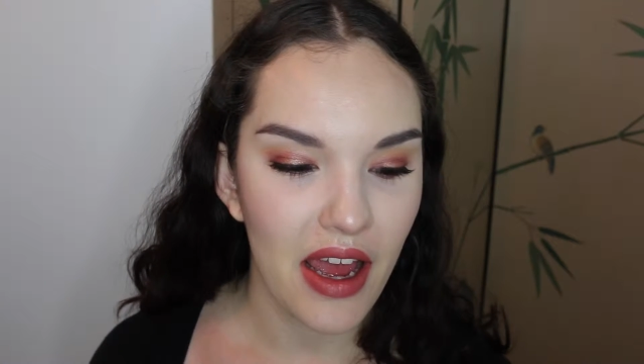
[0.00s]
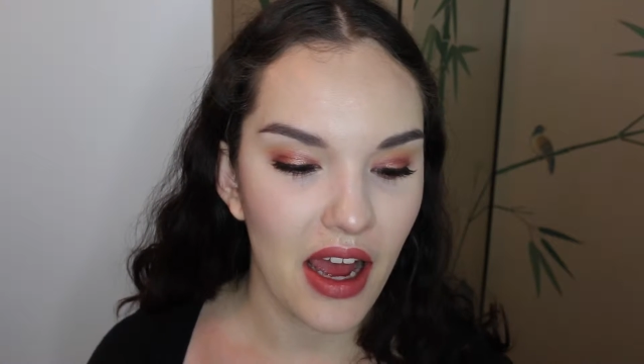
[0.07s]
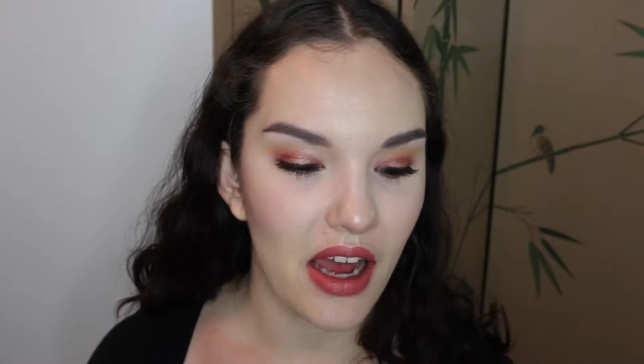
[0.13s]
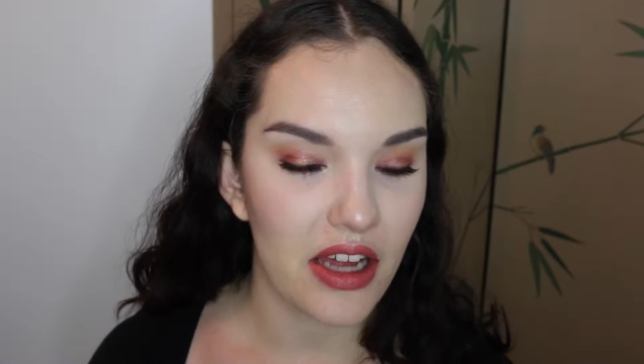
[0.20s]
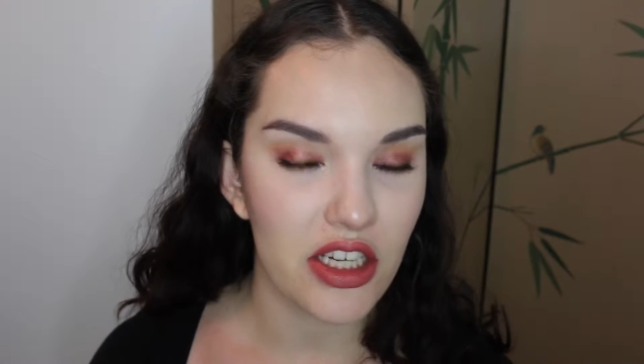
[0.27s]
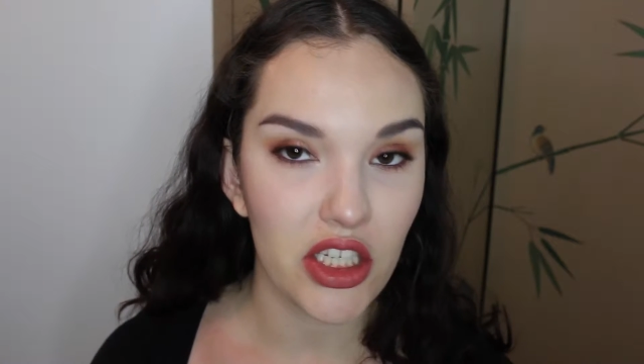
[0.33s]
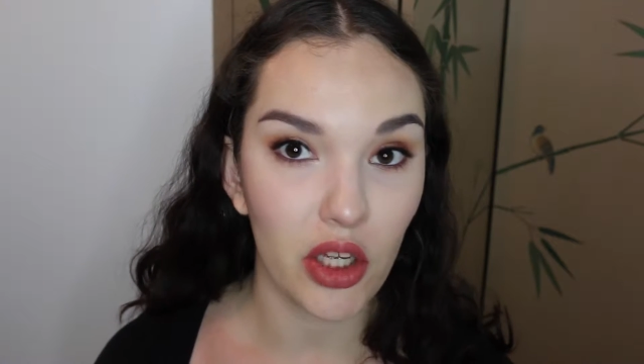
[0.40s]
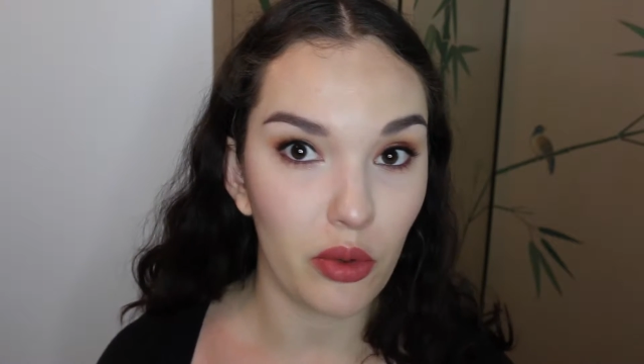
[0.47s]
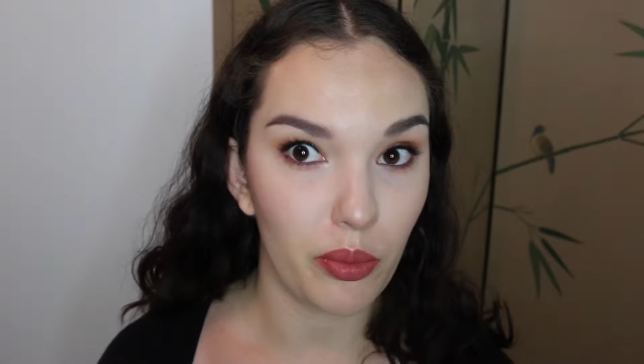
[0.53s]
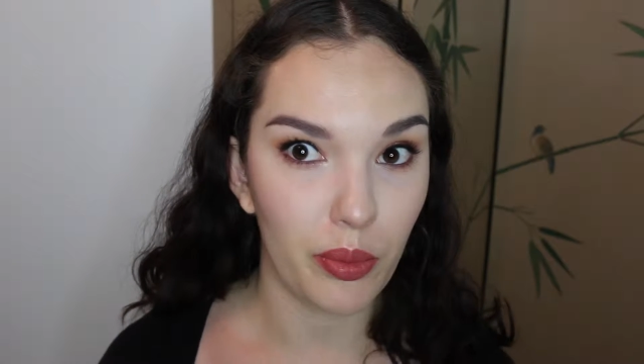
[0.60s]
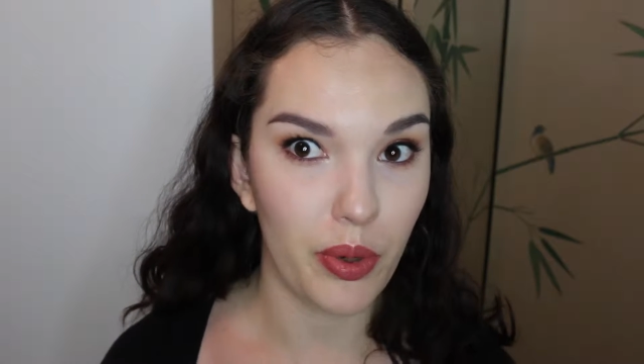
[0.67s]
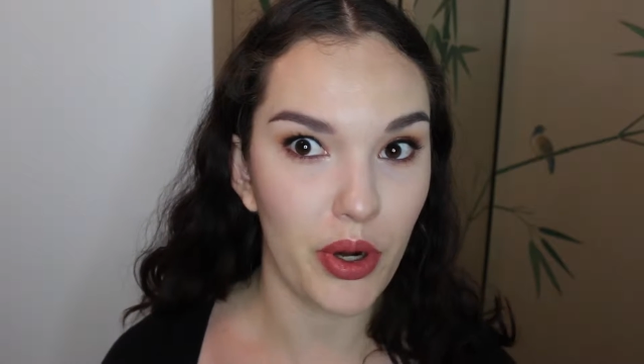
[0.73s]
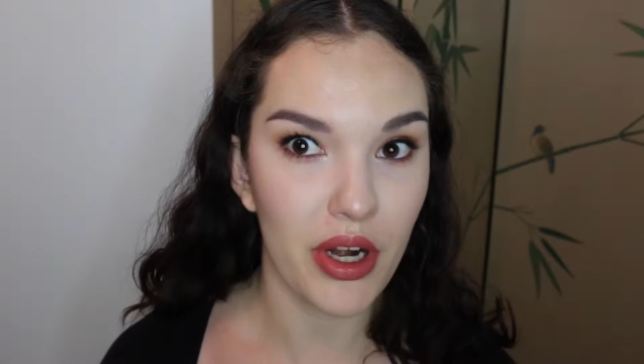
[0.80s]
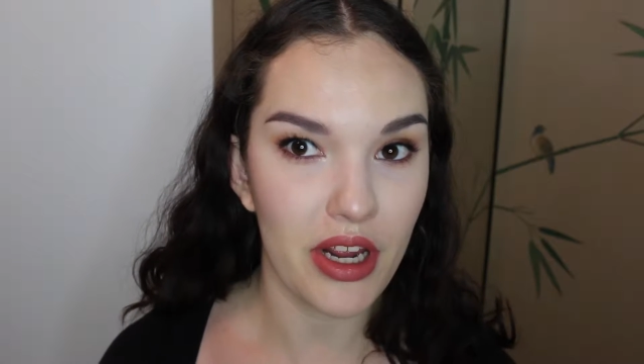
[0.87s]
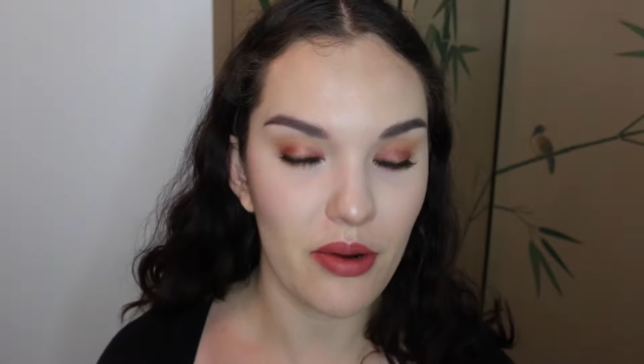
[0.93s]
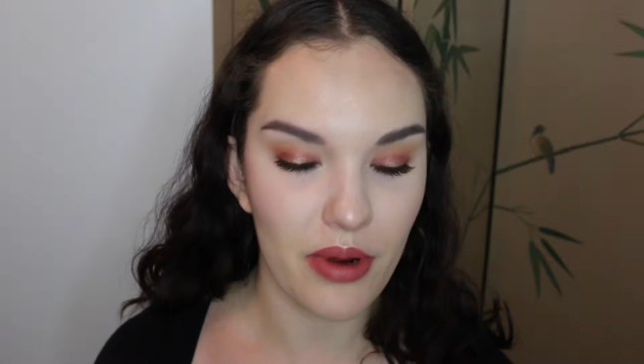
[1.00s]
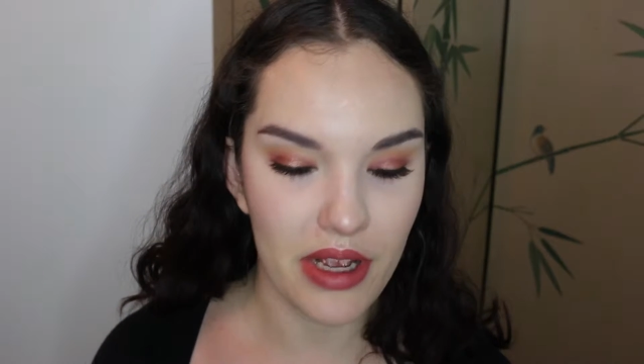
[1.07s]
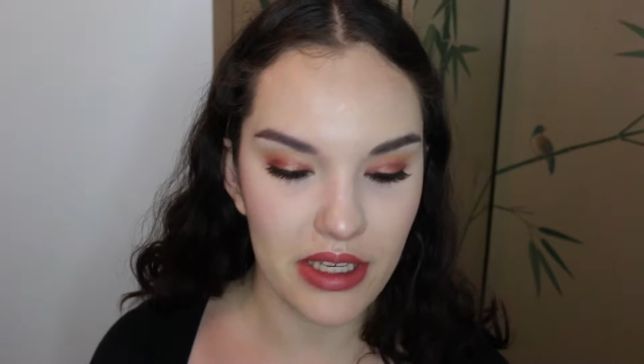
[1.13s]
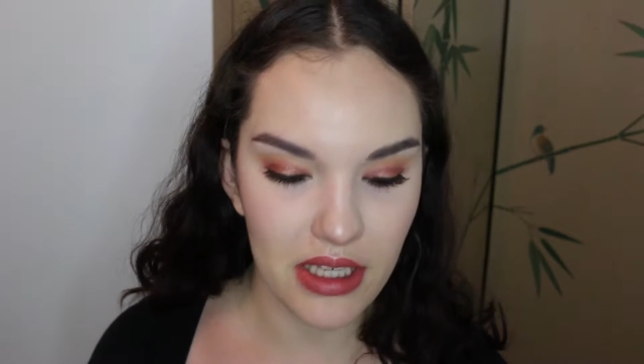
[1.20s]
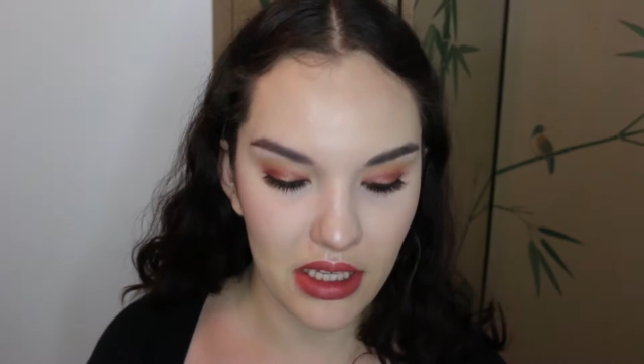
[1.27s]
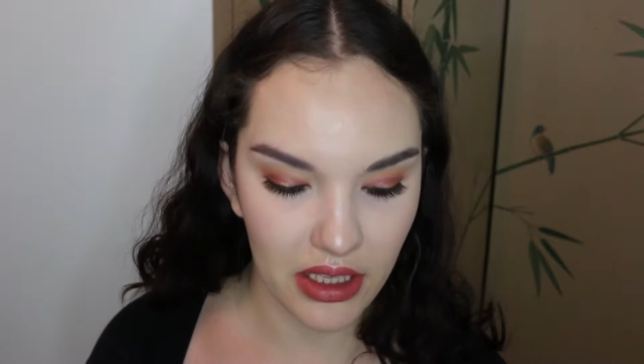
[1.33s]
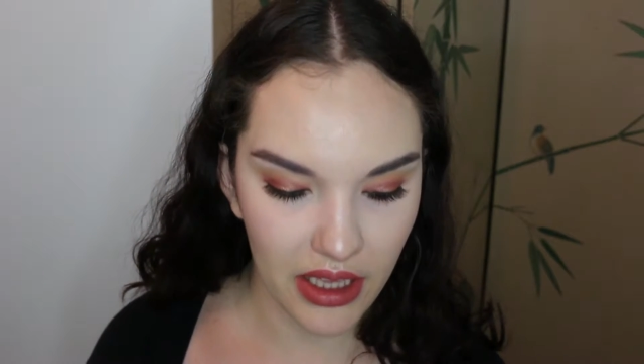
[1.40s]
until pretty
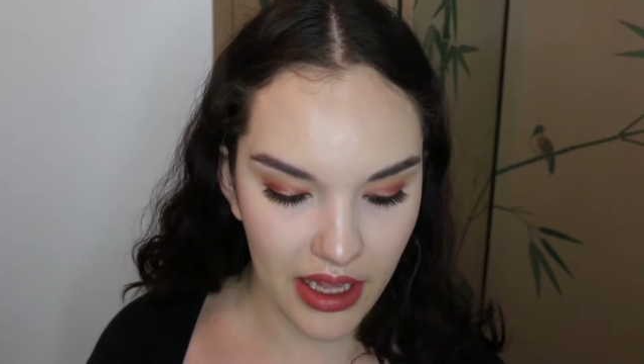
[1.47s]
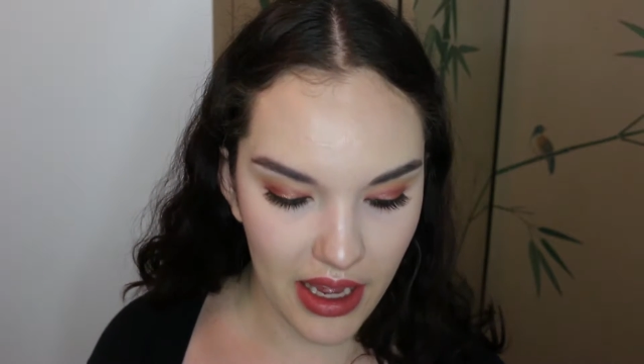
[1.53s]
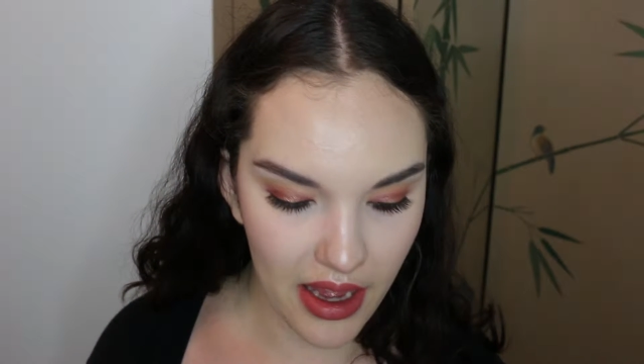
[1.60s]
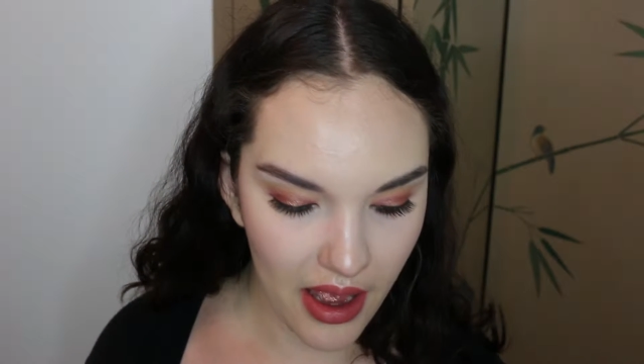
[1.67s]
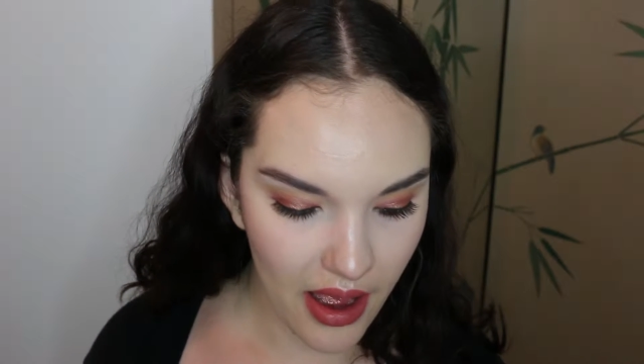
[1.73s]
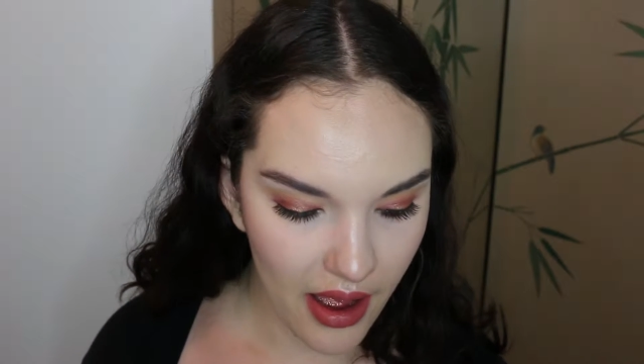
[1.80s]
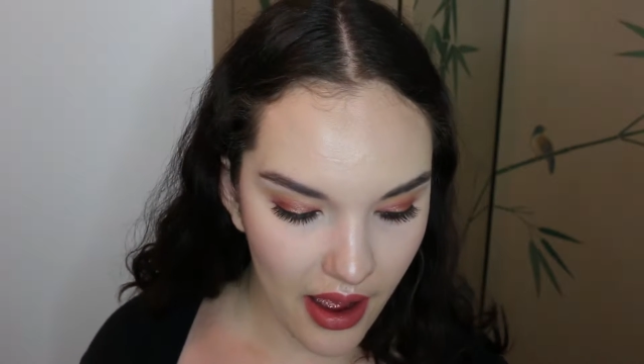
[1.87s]
recently.